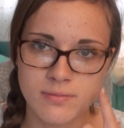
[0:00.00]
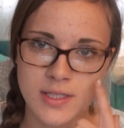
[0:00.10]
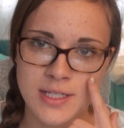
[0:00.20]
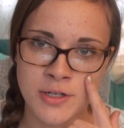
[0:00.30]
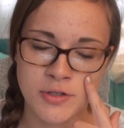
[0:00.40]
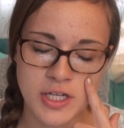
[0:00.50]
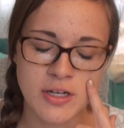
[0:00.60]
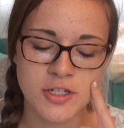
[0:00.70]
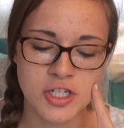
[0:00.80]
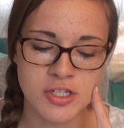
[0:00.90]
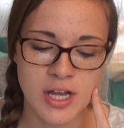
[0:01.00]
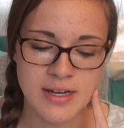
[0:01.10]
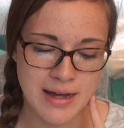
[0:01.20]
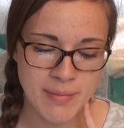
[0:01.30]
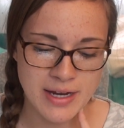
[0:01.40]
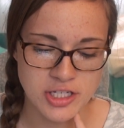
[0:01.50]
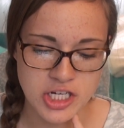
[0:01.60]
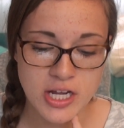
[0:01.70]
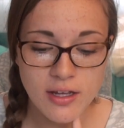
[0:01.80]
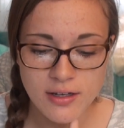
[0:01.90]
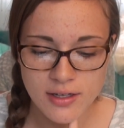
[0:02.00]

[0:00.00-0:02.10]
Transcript: a single tear just shed down my cheek